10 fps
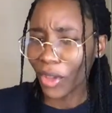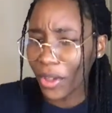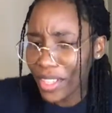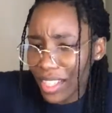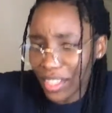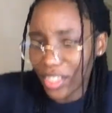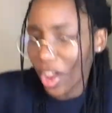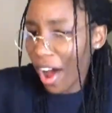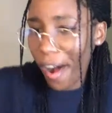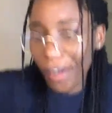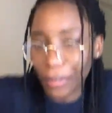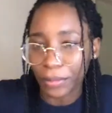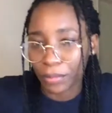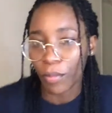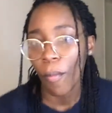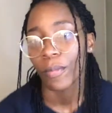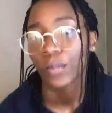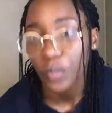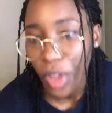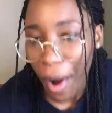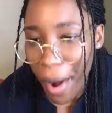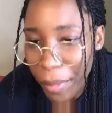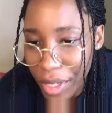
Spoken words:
Oh, this is a song. I'm